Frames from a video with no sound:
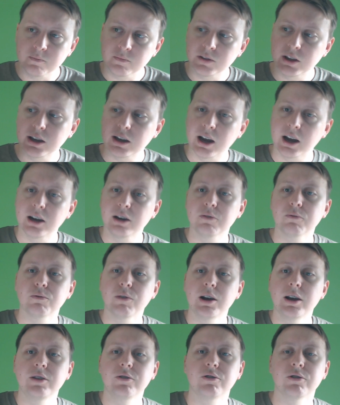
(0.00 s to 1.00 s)
they kind of
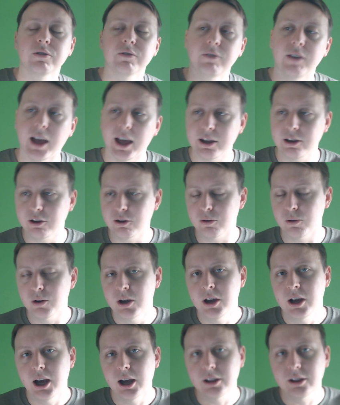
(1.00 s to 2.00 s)
raise your value
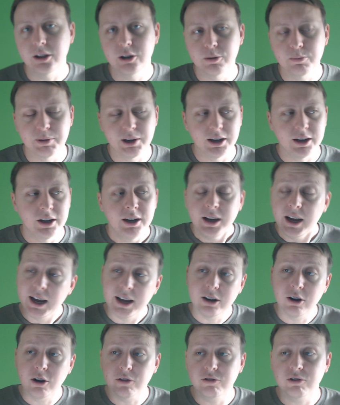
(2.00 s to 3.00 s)
a little bit,
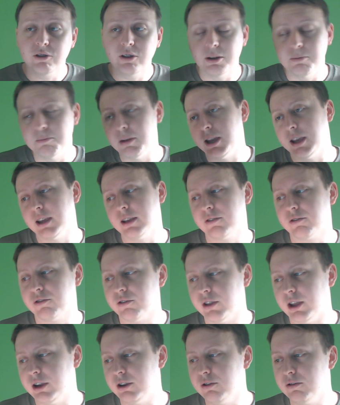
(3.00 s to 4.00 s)
and also they make it
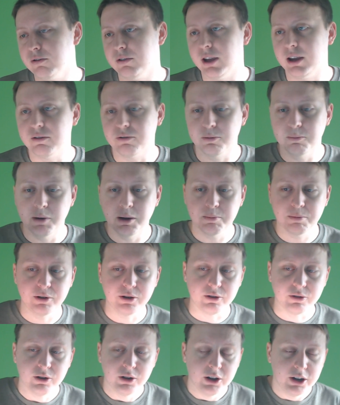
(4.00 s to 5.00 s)
so that you they remember
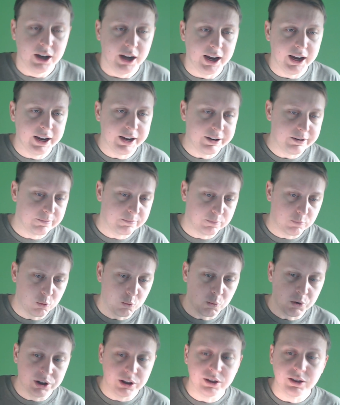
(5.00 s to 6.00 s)
you. And
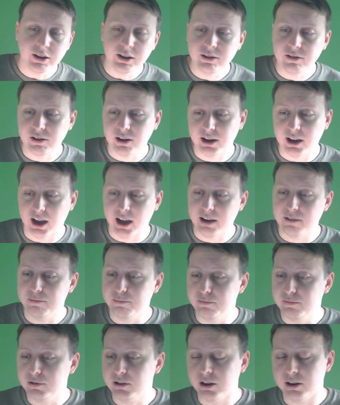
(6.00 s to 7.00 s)
one of the things that I've
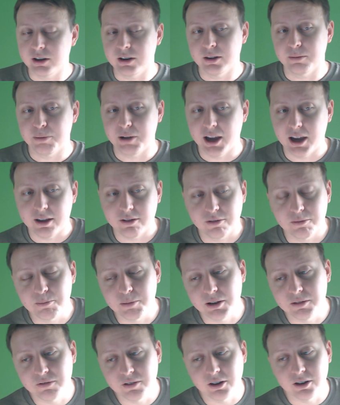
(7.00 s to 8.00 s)
done in the past and
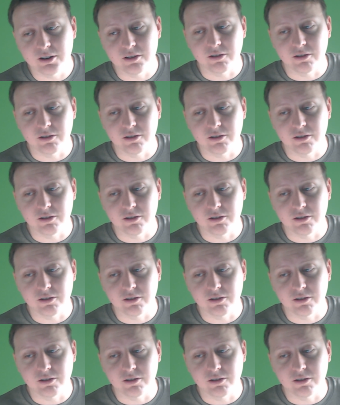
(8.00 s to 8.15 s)
been very